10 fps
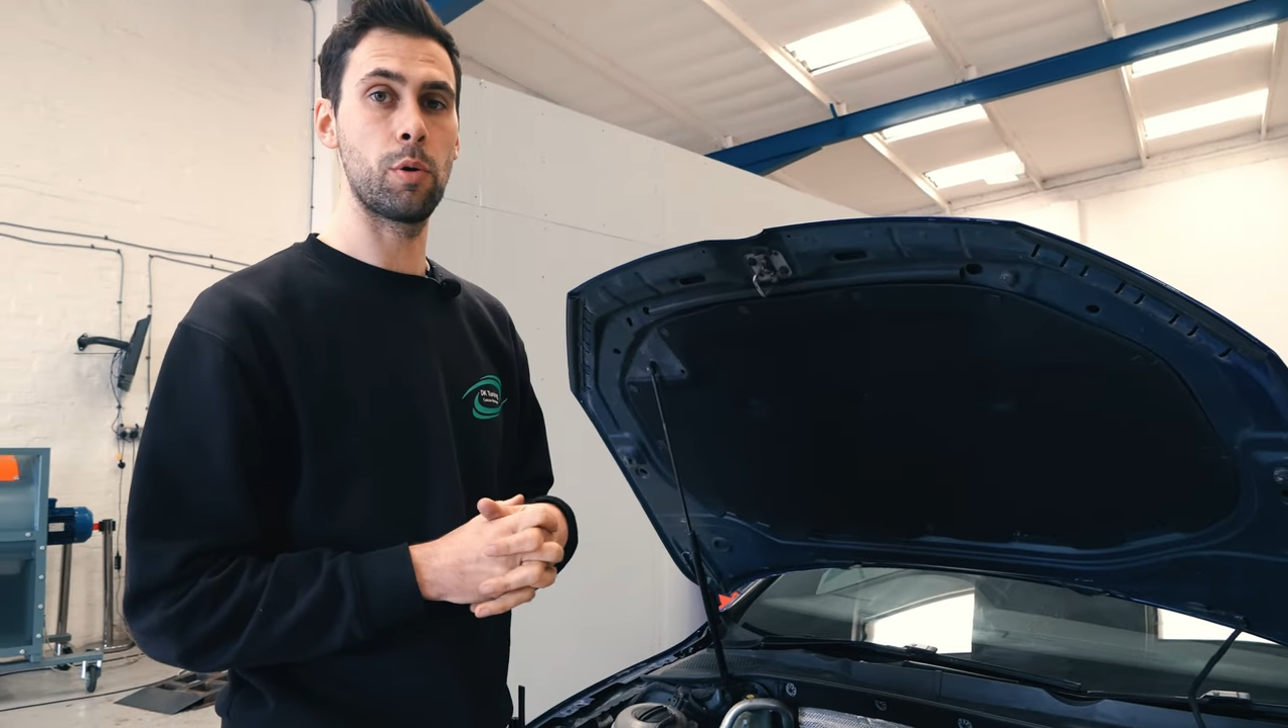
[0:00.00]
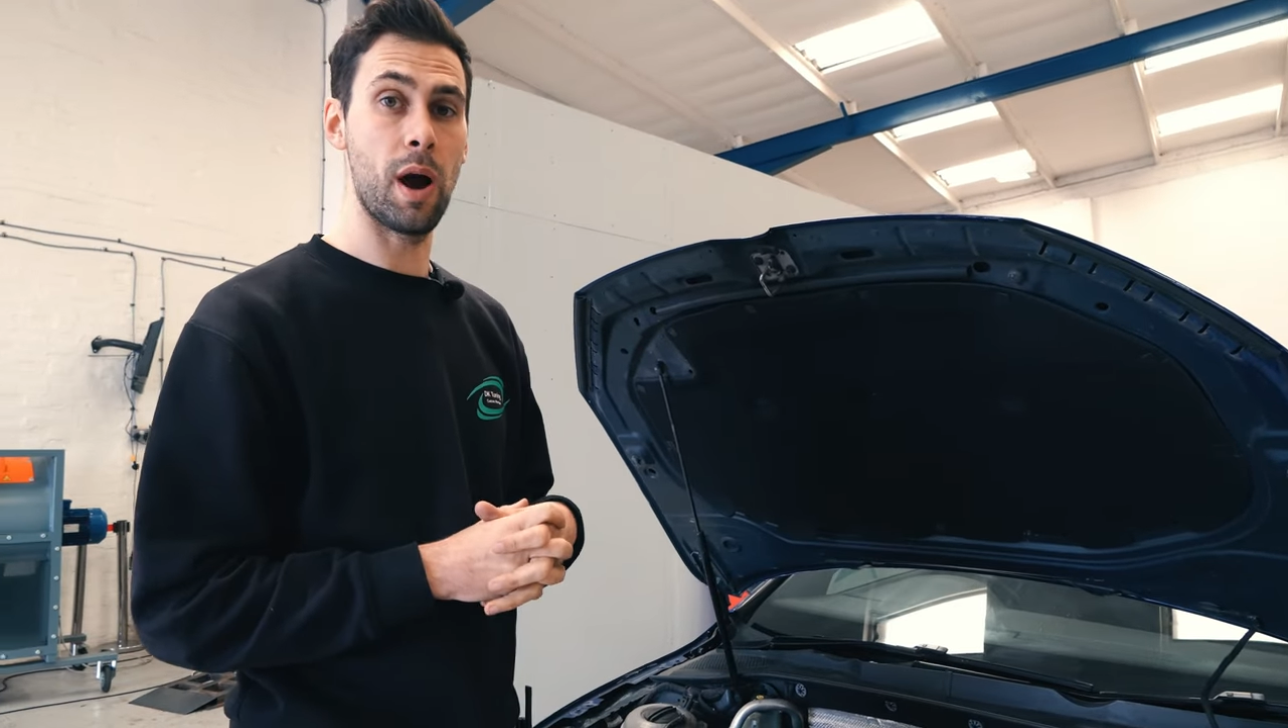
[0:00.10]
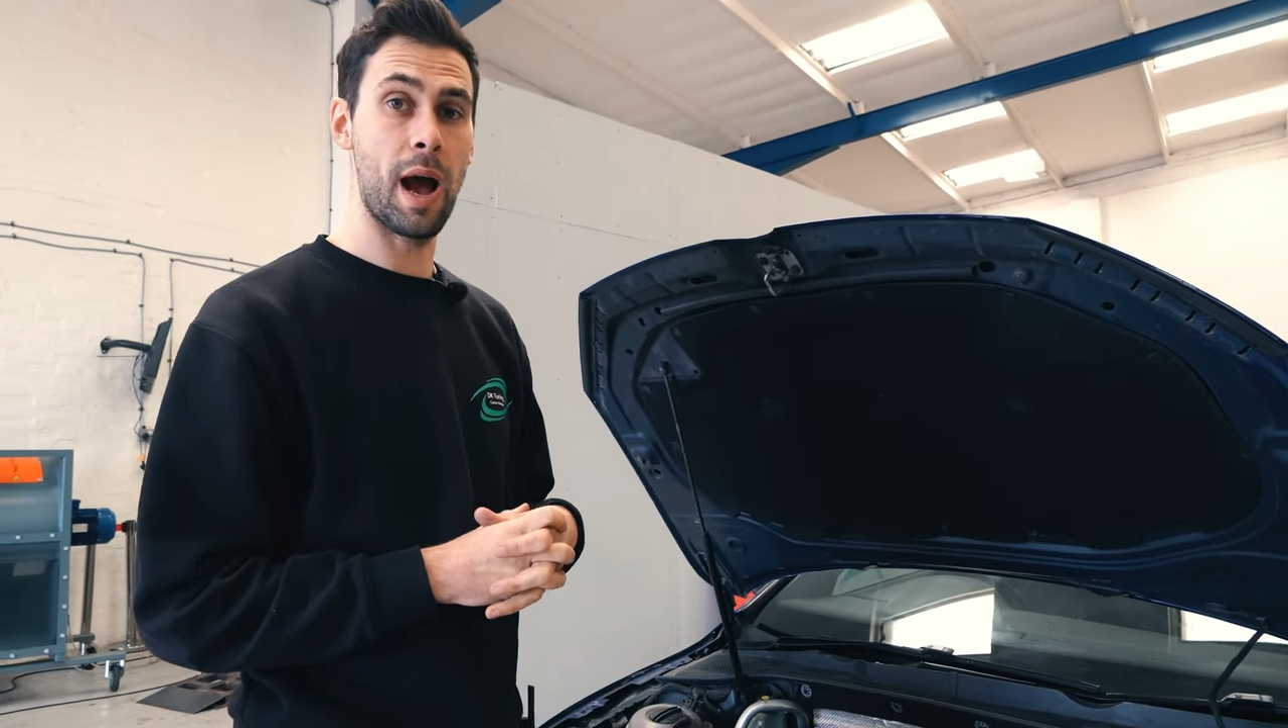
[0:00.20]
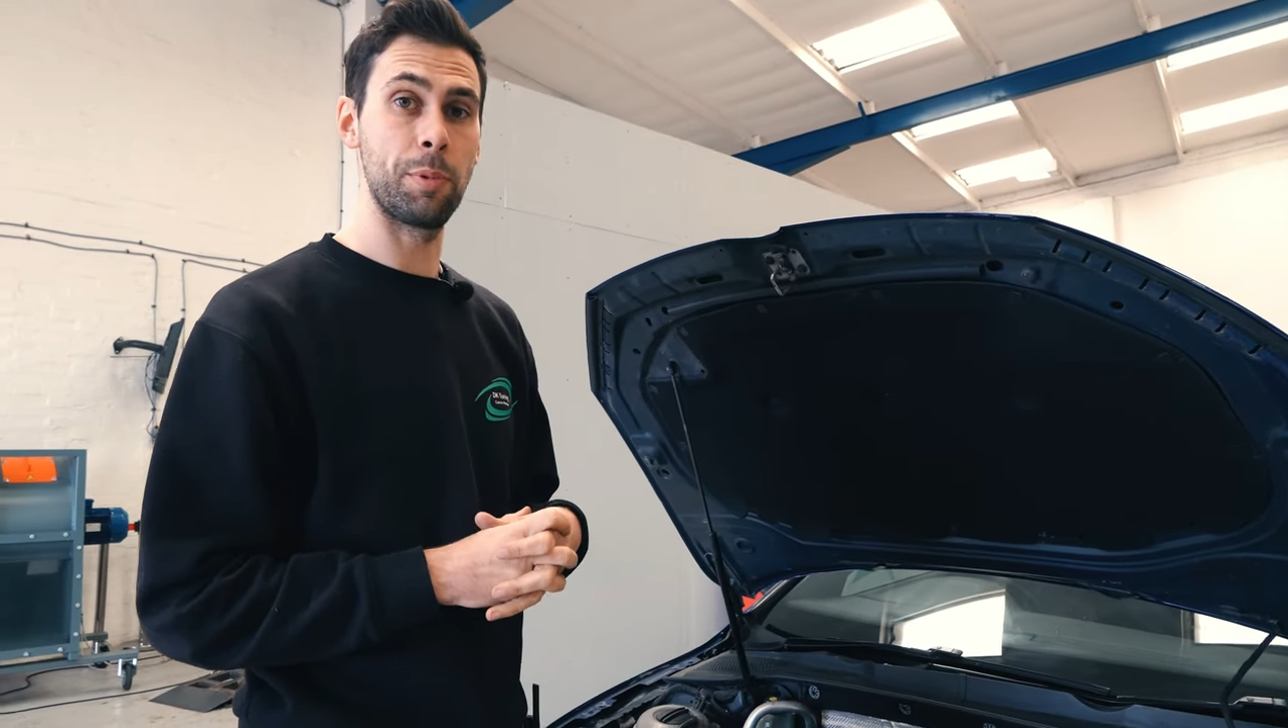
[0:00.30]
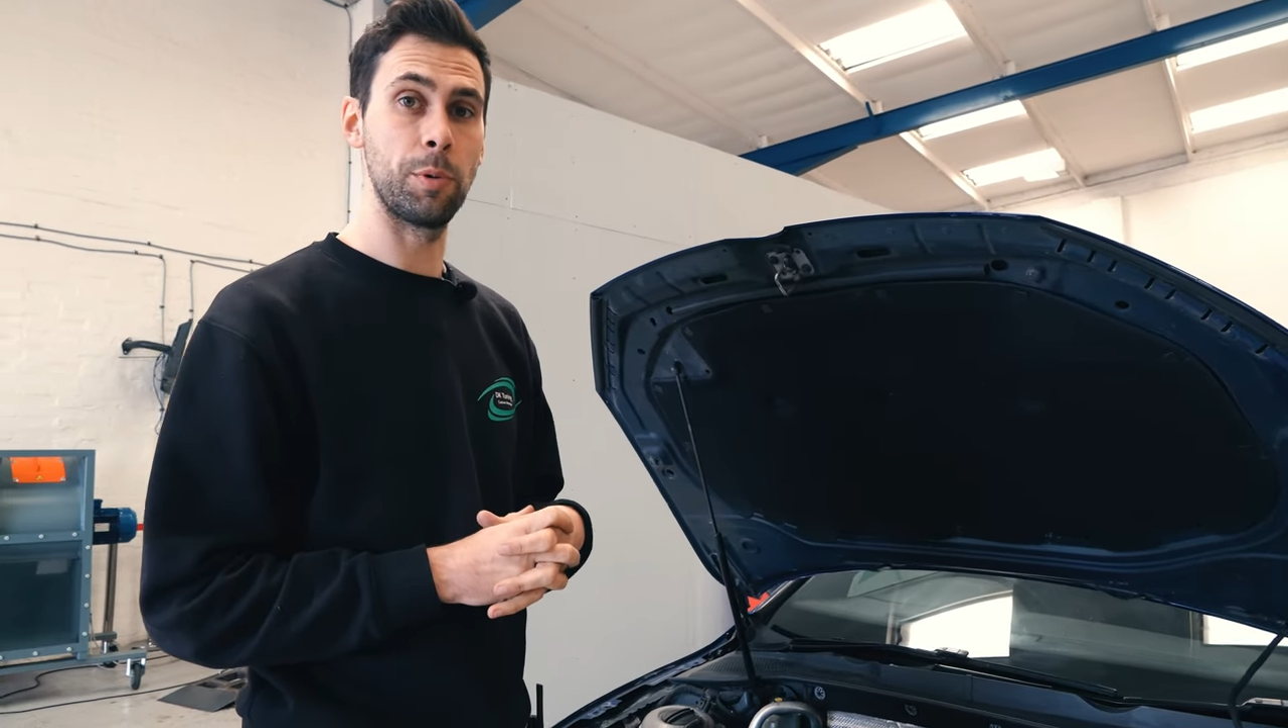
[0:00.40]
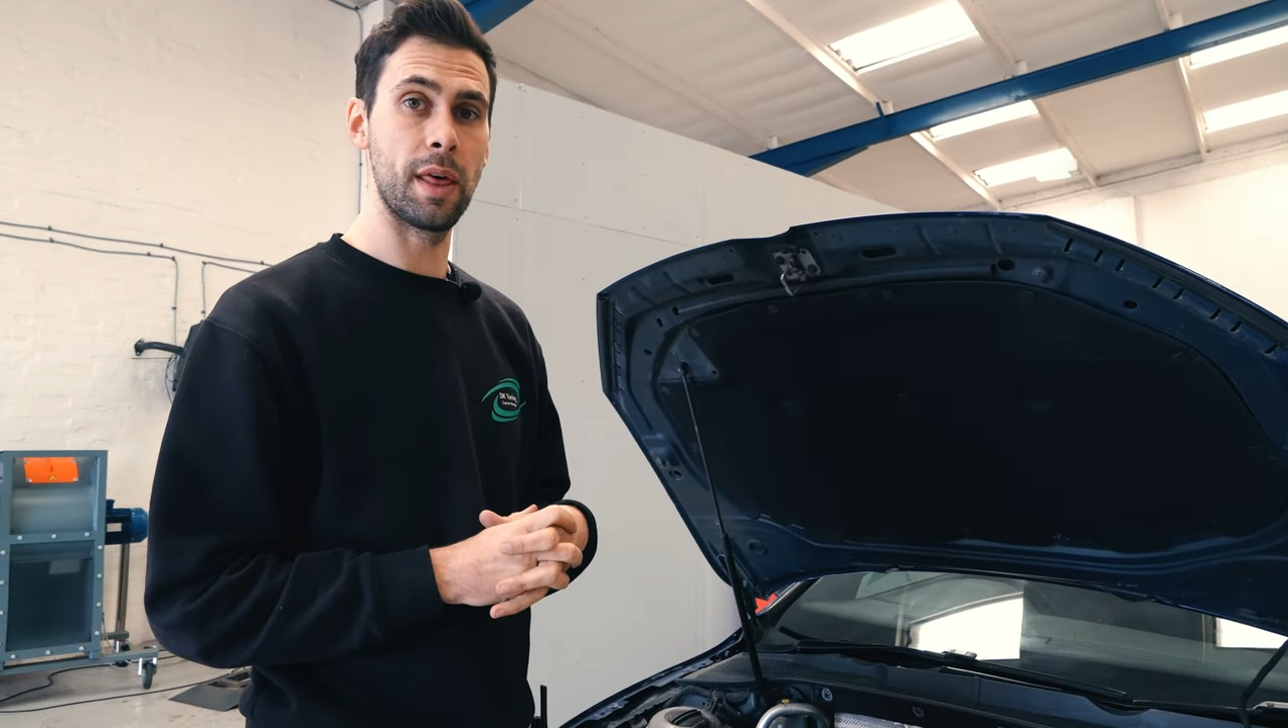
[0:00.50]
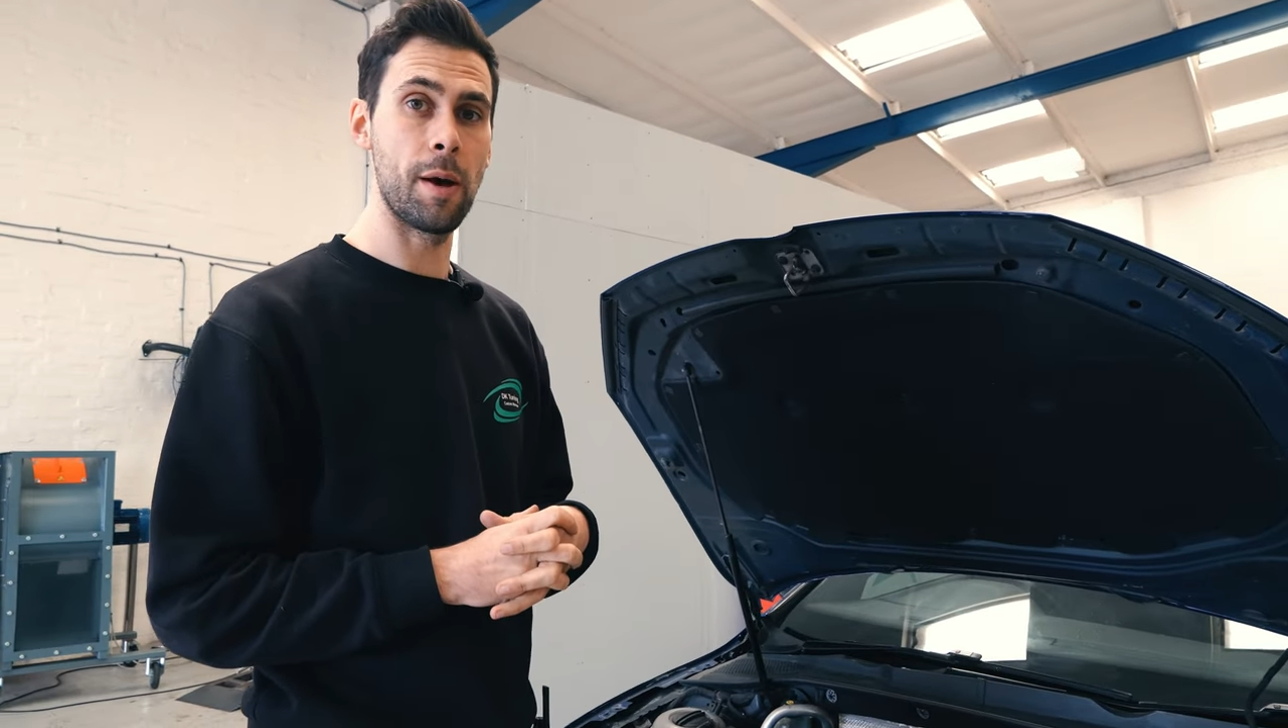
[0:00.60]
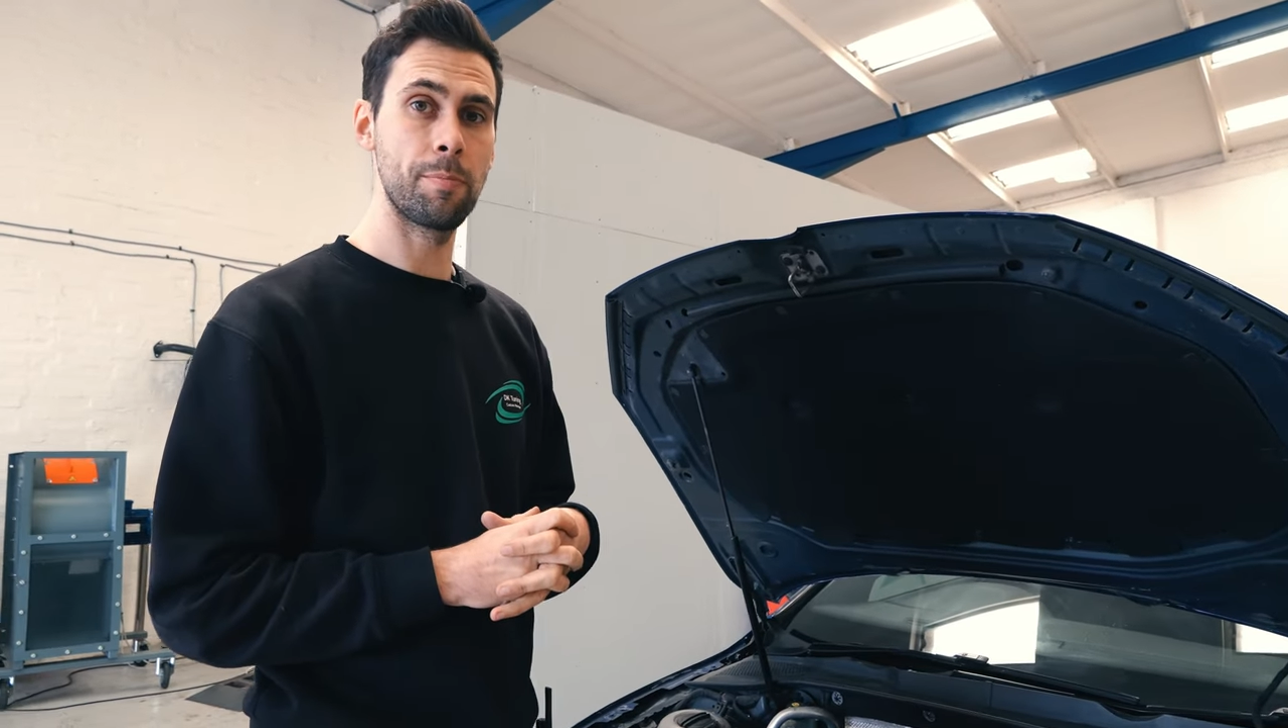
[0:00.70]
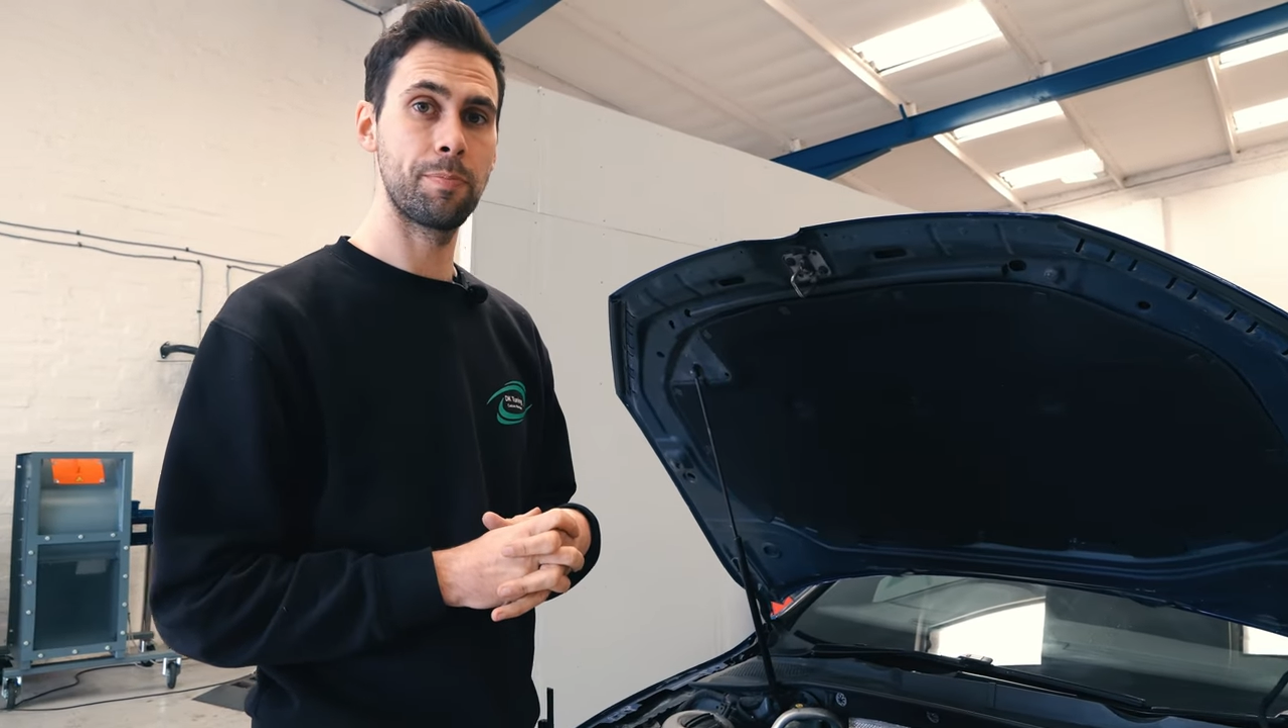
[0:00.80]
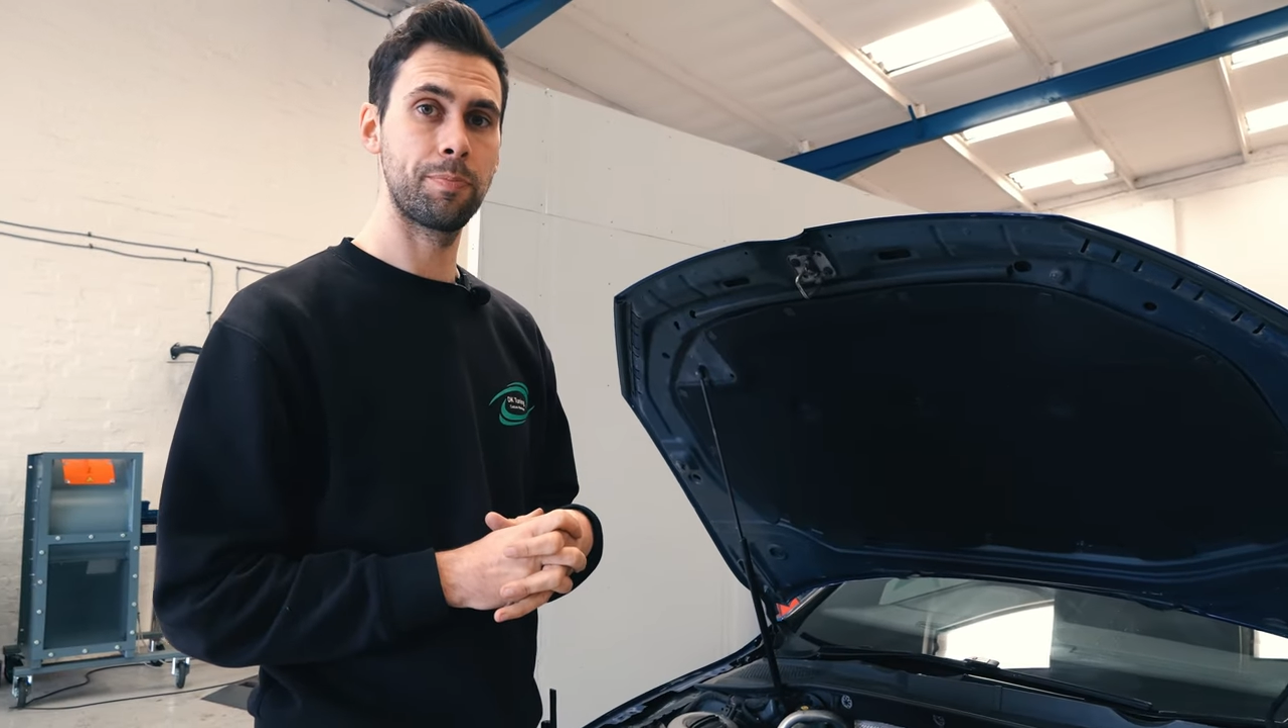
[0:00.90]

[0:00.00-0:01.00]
quite happy with that.